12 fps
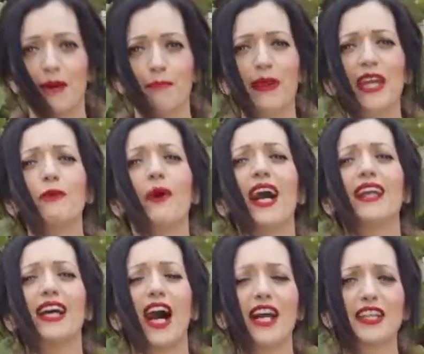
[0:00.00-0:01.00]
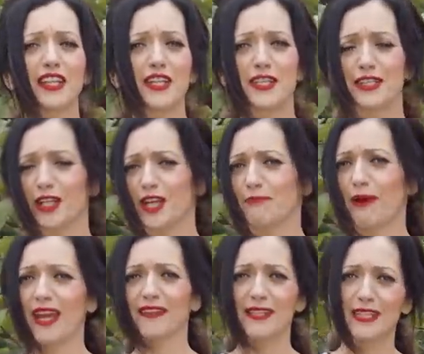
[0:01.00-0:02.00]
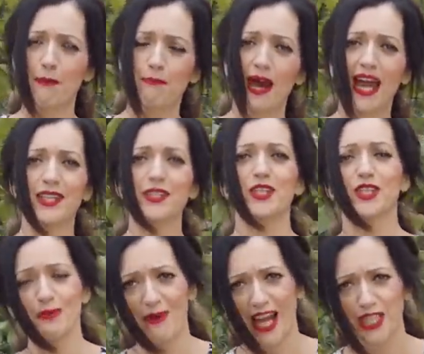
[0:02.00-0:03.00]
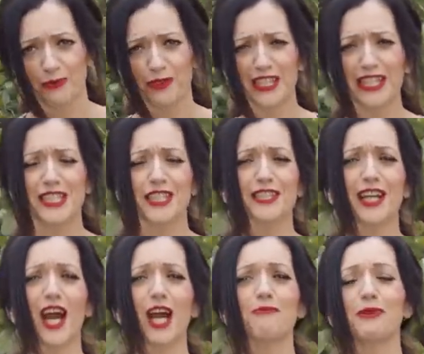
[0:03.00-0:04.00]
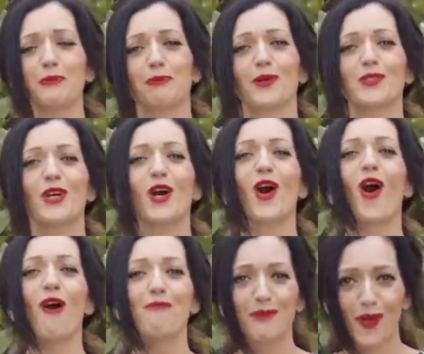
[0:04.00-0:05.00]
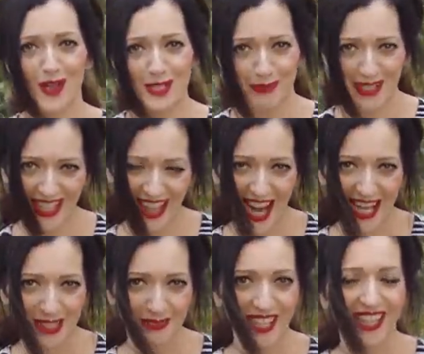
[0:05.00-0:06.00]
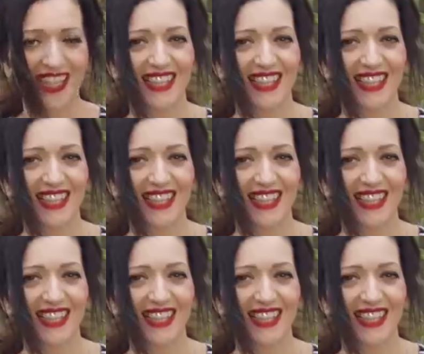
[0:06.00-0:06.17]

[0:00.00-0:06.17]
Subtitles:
Meanwhile, unconcerned by this apparent stramash were the star pupils of Broxburn Academy,